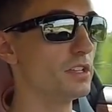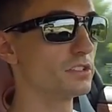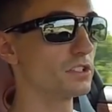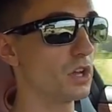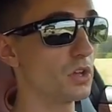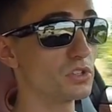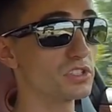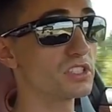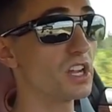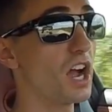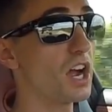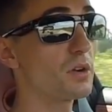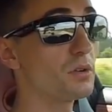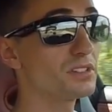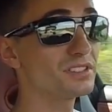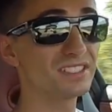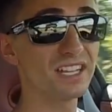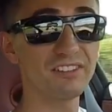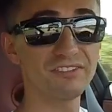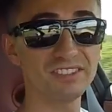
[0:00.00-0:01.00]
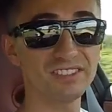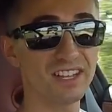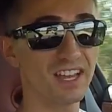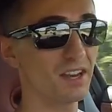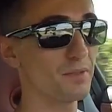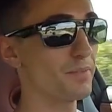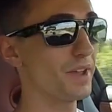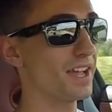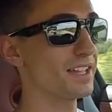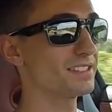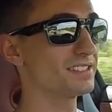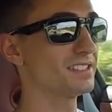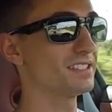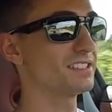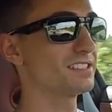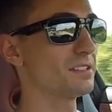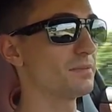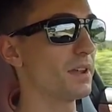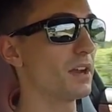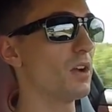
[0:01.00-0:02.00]
So stock one's definitely not a bad
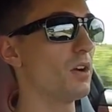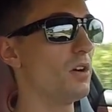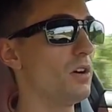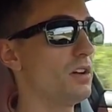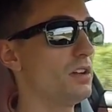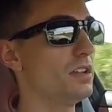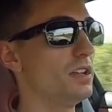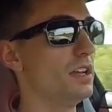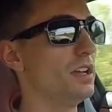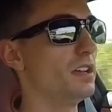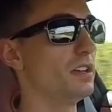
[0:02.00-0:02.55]
system at all.